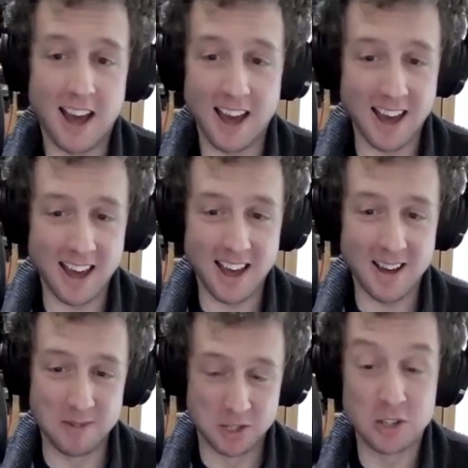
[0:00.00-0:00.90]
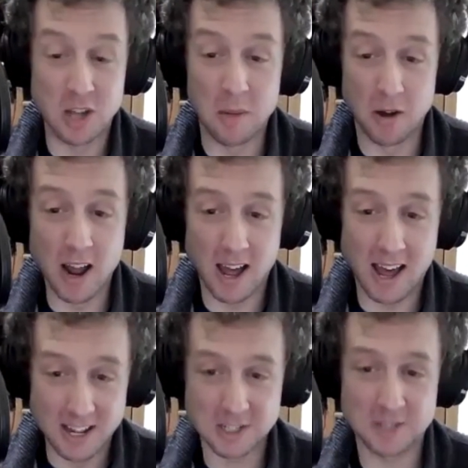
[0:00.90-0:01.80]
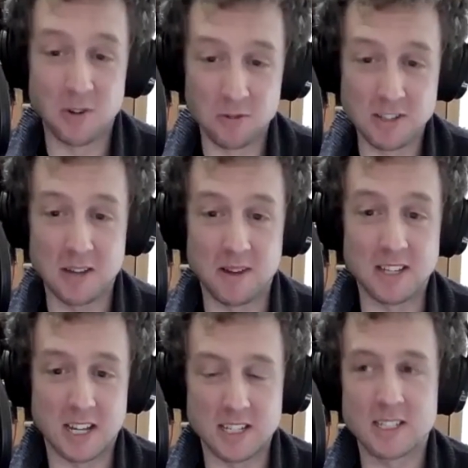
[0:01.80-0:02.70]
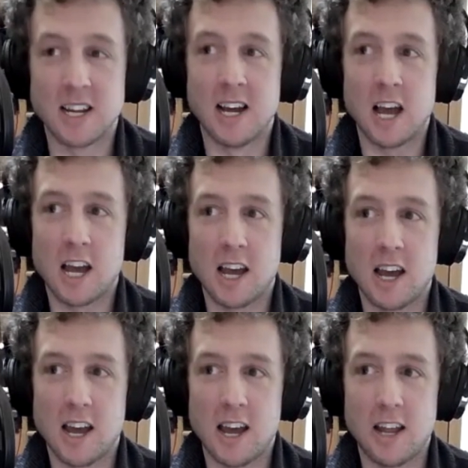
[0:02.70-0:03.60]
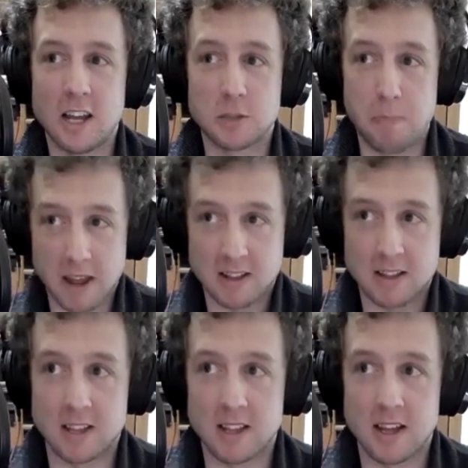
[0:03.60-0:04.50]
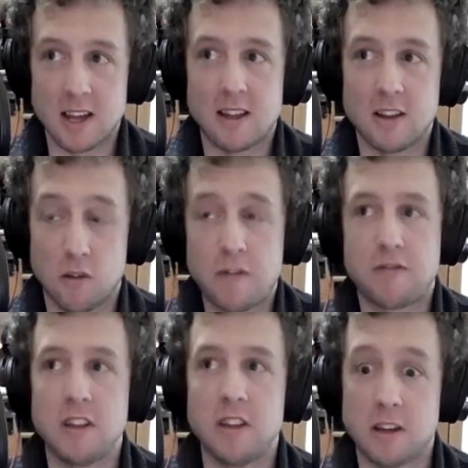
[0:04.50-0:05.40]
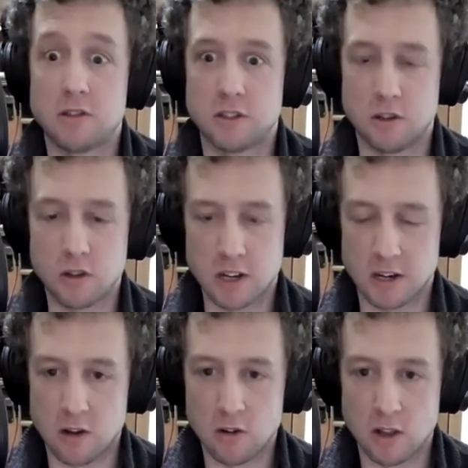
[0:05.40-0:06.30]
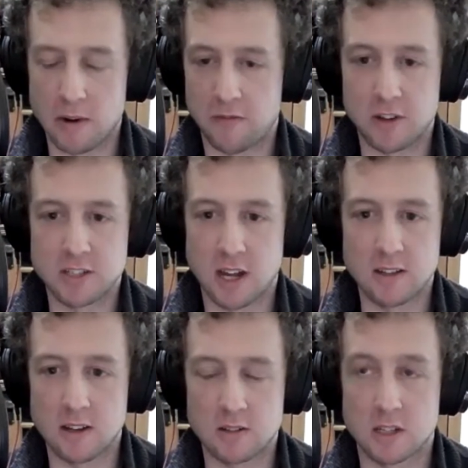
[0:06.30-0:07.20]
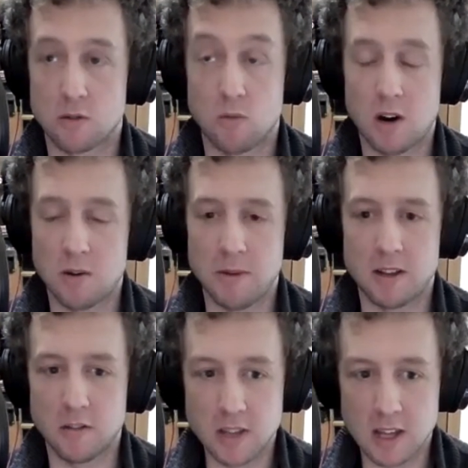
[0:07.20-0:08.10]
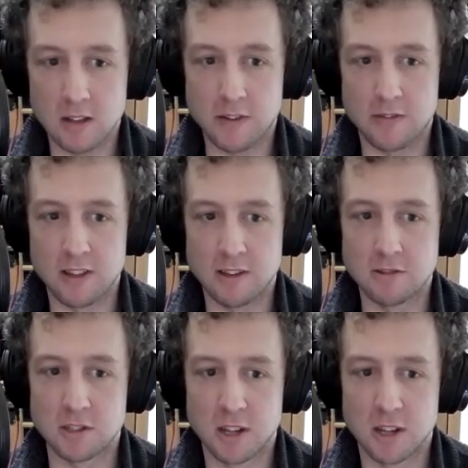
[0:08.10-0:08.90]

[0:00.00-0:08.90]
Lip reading: I mean, there's no doubt about it. It is small time. It's big to 15,000. Looking at it now, like when I first started, I was like, wow, man, I'd love to get to 15,000.